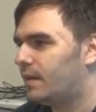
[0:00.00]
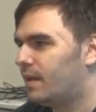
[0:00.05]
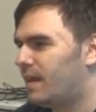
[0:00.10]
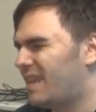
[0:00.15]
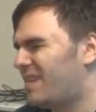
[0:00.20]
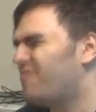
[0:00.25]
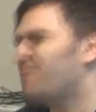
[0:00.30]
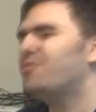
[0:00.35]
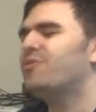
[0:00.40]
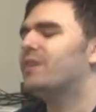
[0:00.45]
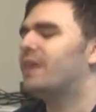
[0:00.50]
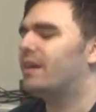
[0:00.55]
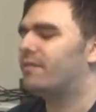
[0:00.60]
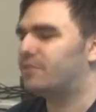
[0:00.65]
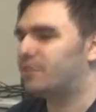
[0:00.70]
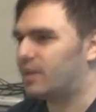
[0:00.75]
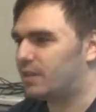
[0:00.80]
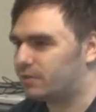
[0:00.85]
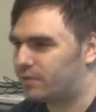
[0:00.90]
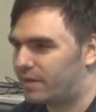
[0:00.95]
And you don't have
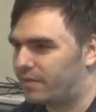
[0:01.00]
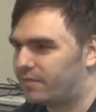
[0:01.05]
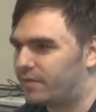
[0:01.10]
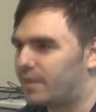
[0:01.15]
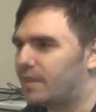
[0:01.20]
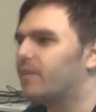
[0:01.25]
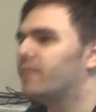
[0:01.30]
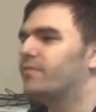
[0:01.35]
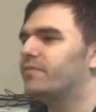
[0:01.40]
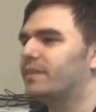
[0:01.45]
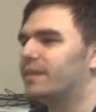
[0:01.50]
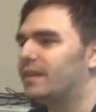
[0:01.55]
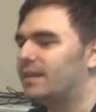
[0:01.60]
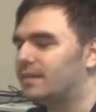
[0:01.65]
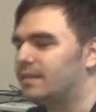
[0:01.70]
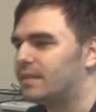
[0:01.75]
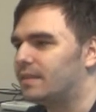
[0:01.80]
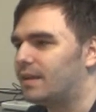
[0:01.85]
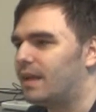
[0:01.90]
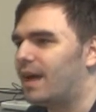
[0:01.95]
child trafficking if
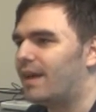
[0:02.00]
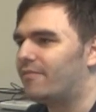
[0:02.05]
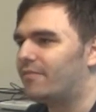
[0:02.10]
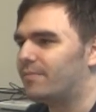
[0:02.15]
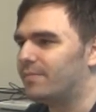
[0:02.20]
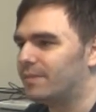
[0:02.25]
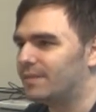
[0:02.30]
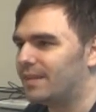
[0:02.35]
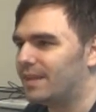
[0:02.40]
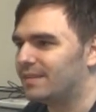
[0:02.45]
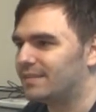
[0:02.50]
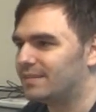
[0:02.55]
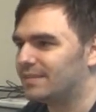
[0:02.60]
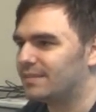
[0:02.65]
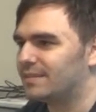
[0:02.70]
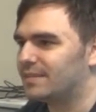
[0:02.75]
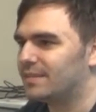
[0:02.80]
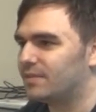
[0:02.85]
the government doesn't,